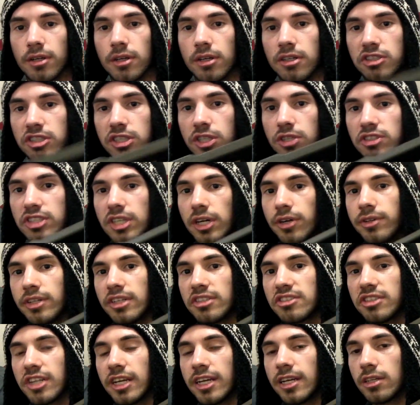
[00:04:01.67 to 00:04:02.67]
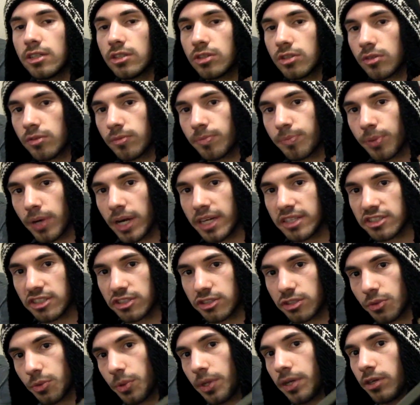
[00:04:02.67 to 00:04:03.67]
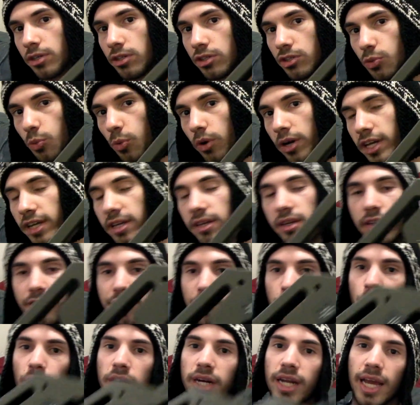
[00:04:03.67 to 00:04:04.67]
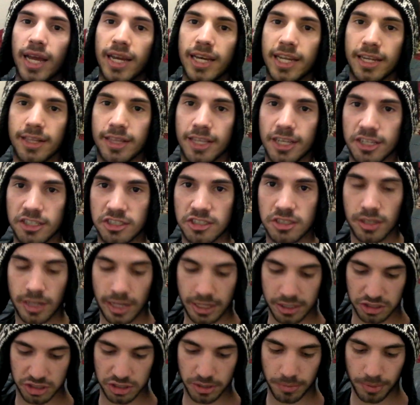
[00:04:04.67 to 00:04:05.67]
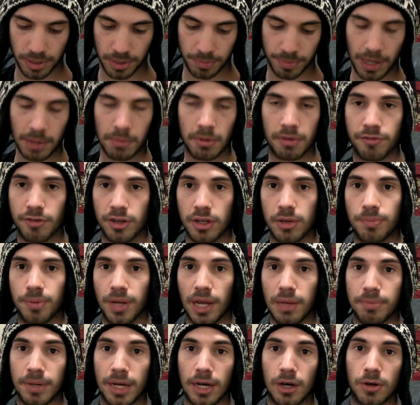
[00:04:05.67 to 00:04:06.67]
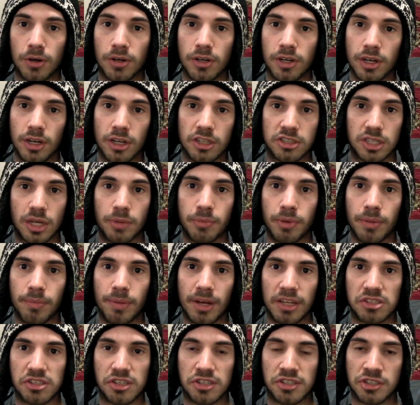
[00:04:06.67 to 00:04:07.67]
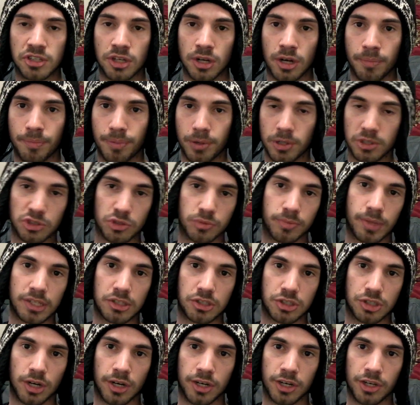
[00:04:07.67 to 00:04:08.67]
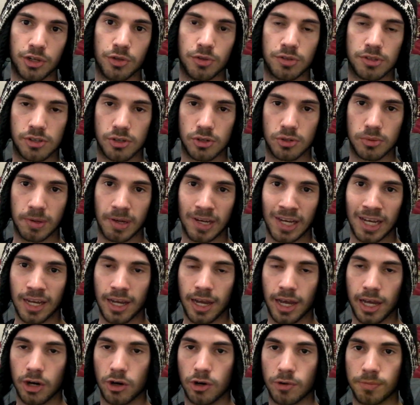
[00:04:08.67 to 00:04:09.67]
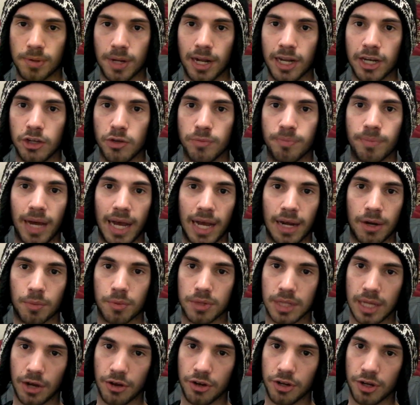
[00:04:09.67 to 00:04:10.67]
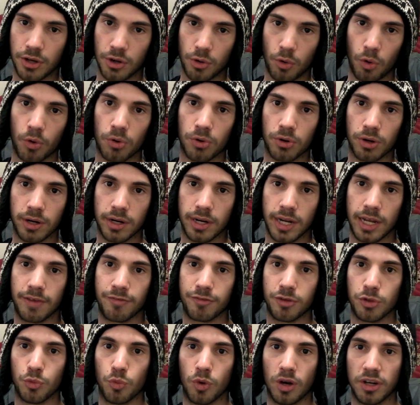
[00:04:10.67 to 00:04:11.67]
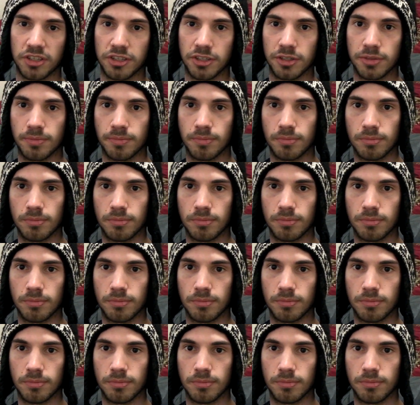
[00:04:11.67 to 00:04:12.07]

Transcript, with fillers: Still selling this thing Price is 320 If you want any of these, it's simply payment via PayPal. Send me a message, a personal message on YouTube, and I'll reply to you back with how you can order it if you want it.